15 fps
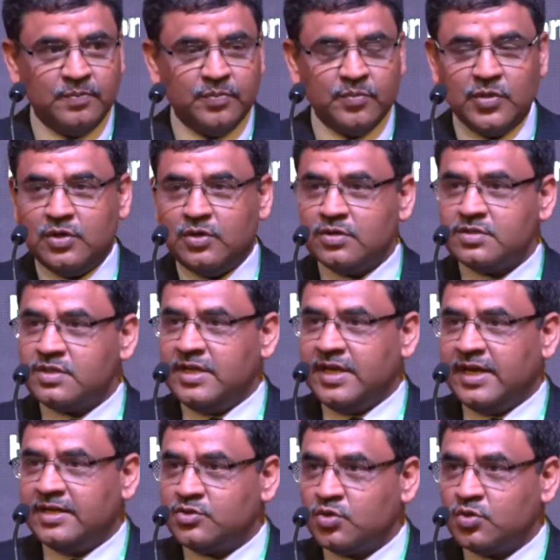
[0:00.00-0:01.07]
because they
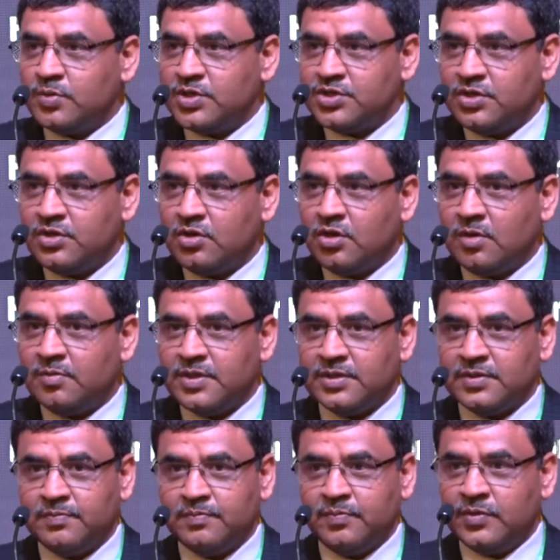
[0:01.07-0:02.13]
had so much in common.
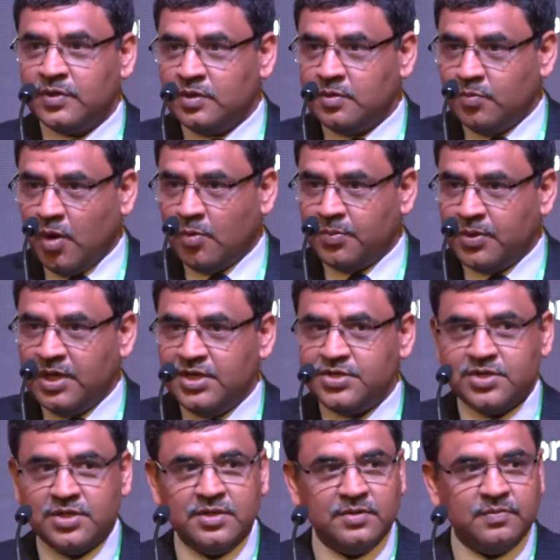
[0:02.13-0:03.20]
The
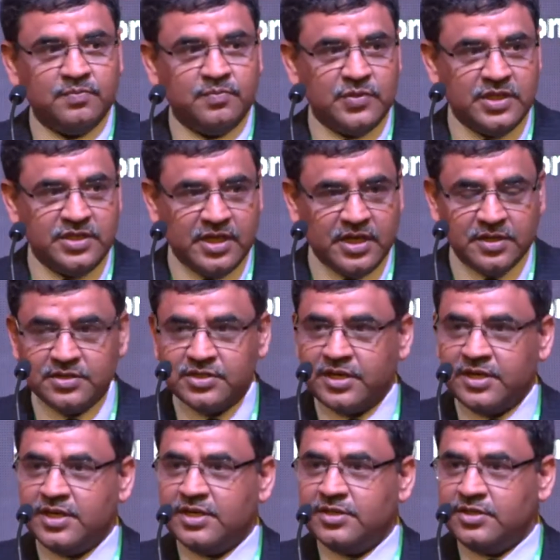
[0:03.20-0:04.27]
population, the young
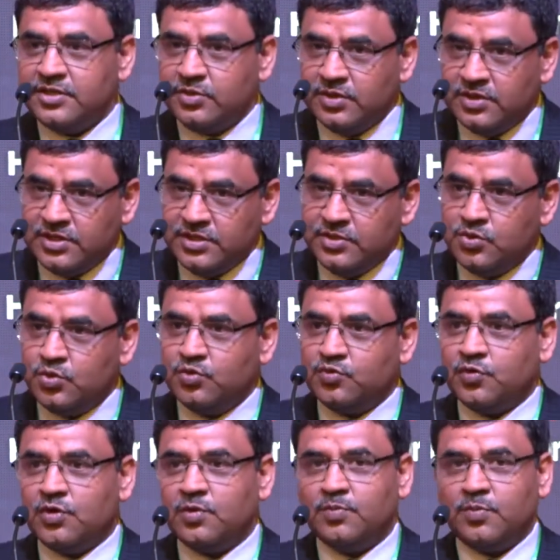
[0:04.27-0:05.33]
the
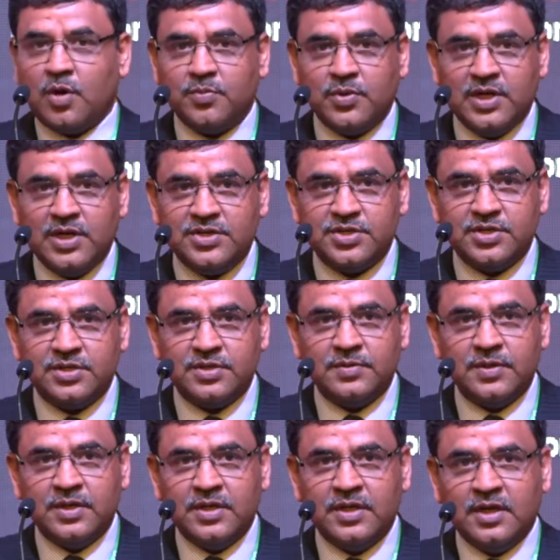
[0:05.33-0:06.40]
youthful population,
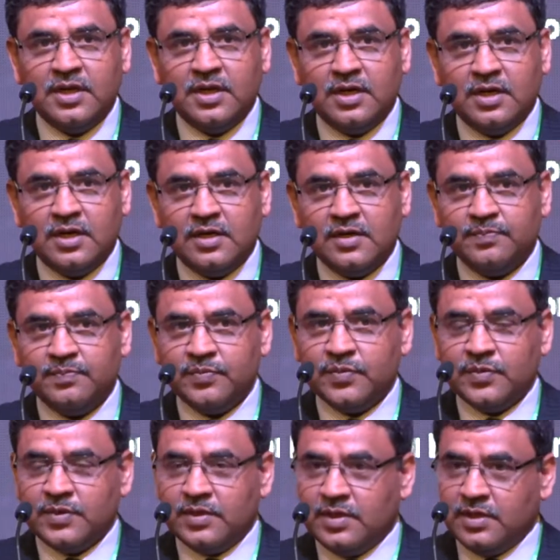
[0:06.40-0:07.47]

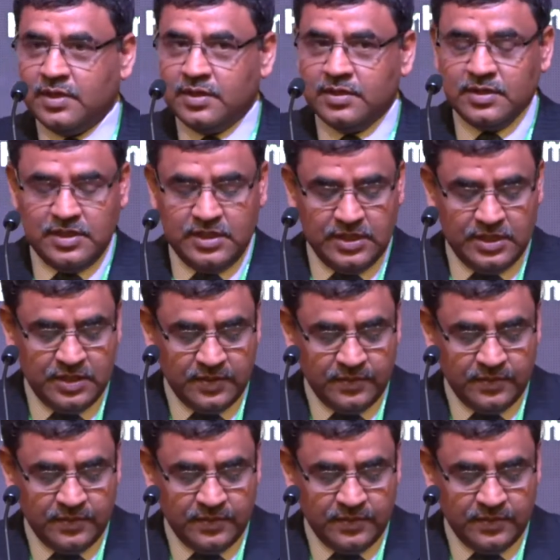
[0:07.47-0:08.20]
the